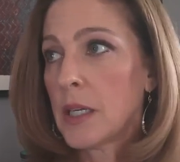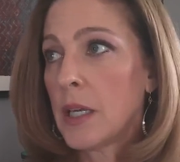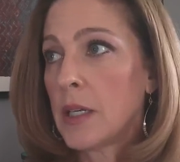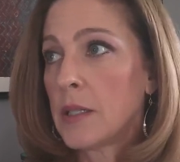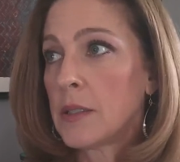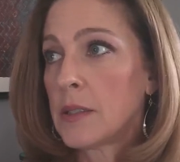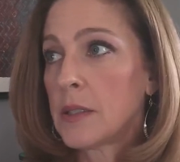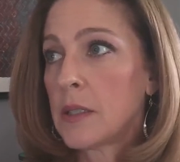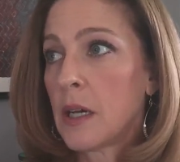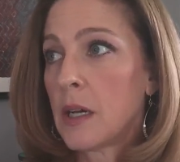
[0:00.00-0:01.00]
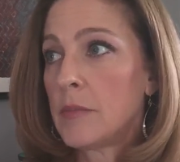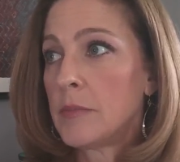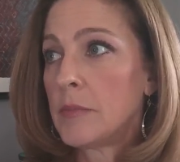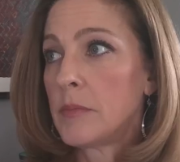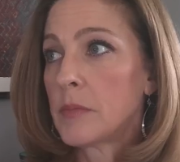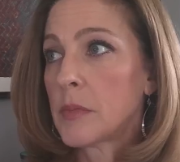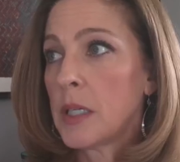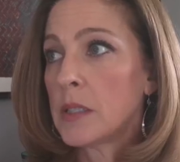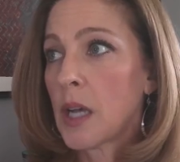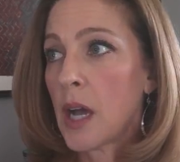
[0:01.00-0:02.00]
is
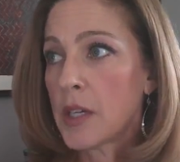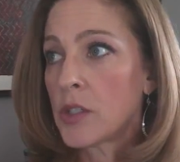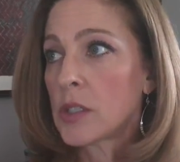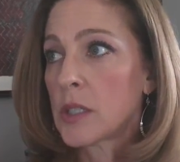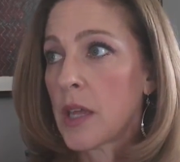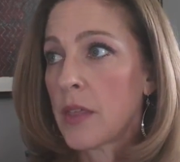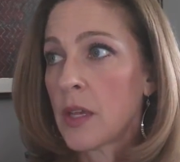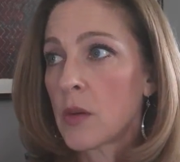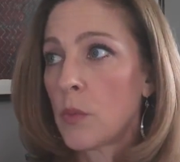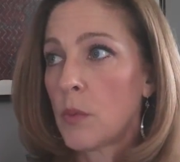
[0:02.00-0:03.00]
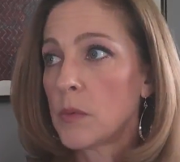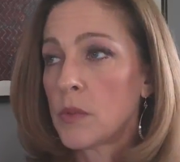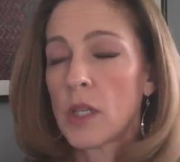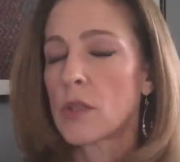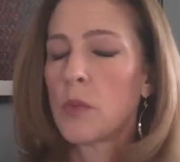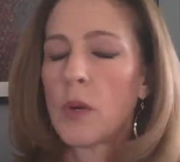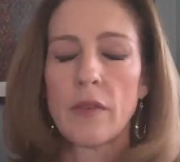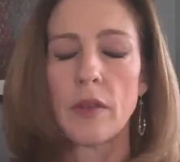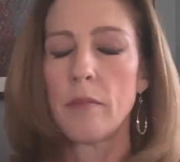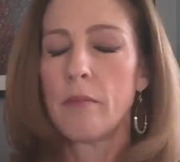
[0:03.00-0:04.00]
I think w just one
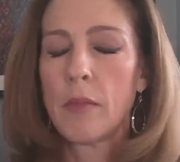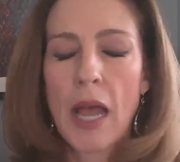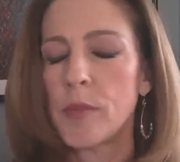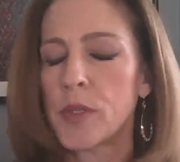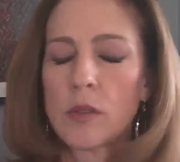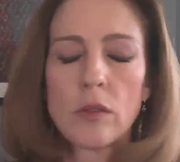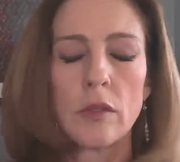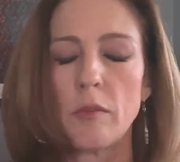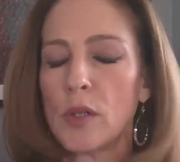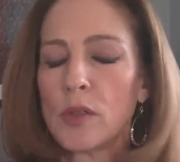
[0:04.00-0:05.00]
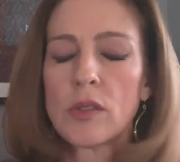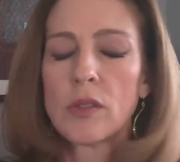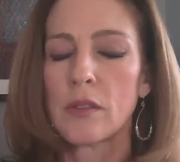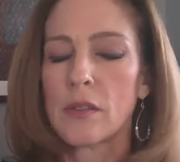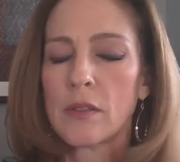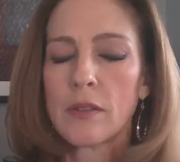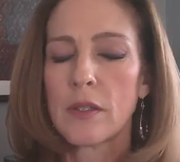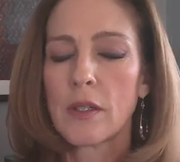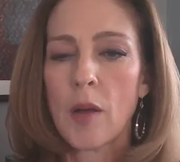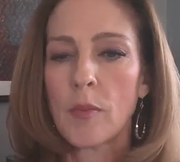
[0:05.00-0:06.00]
of the absolutely most
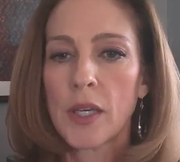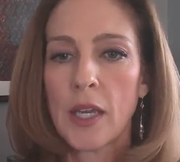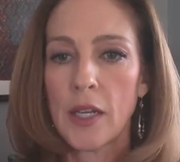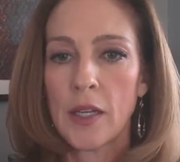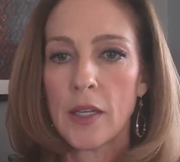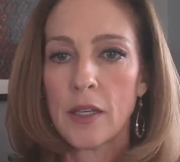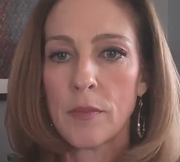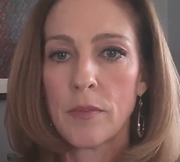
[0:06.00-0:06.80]
complicated